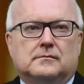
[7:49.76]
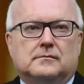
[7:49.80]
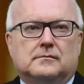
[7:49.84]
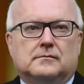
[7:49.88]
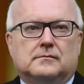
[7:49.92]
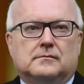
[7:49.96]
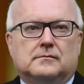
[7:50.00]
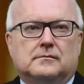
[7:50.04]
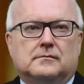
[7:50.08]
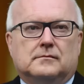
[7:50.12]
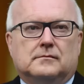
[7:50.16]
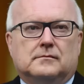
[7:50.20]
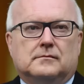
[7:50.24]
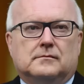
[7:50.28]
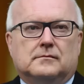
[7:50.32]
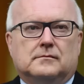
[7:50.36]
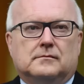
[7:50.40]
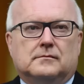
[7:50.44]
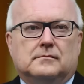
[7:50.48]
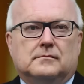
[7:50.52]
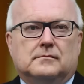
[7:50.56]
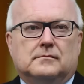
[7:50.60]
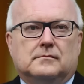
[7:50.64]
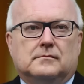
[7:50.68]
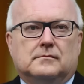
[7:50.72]

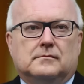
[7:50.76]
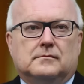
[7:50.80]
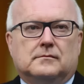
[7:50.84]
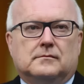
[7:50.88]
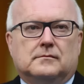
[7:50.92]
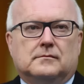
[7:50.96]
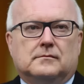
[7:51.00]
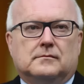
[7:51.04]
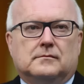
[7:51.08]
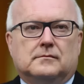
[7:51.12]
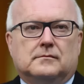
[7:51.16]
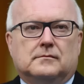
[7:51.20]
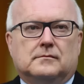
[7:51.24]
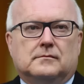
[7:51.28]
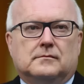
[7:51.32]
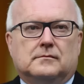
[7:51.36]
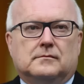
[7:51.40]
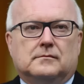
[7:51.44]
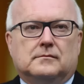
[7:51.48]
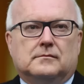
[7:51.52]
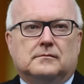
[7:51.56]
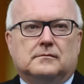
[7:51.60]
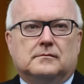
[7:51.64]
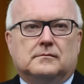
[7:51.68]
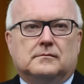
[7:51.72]
(not speaking)